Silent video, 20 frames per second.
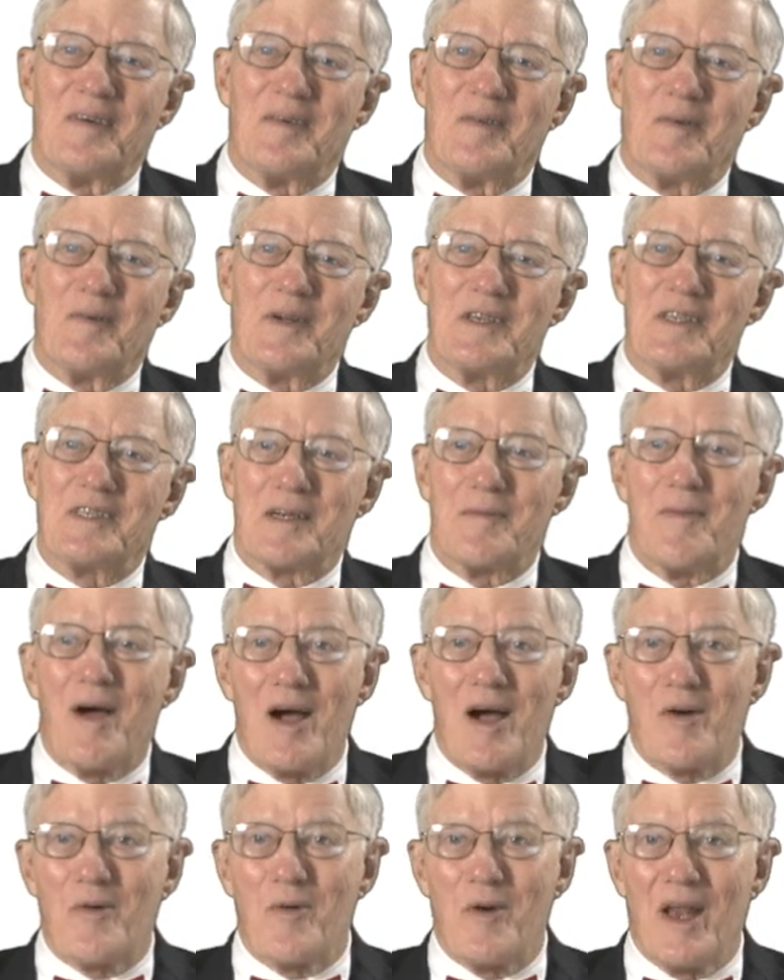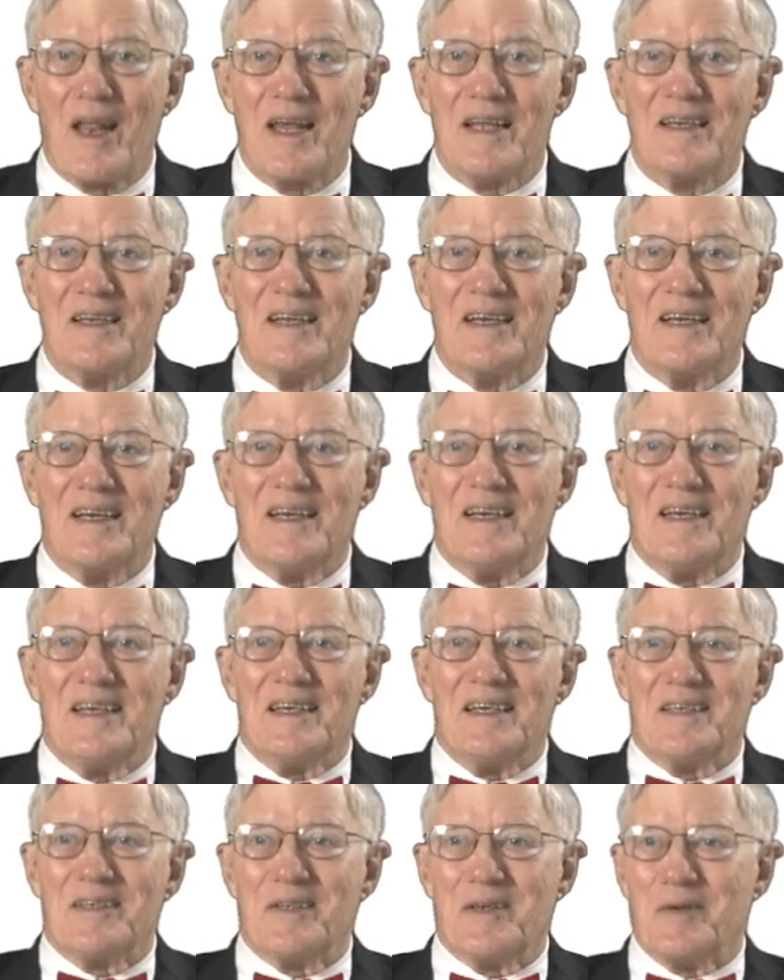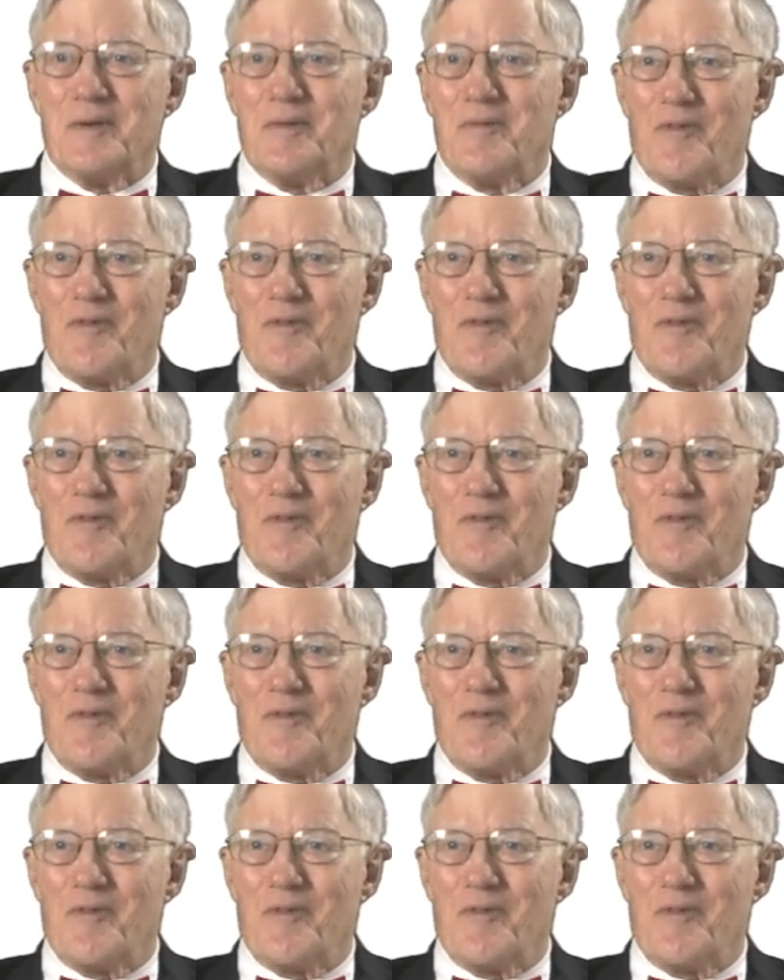which somehow relate to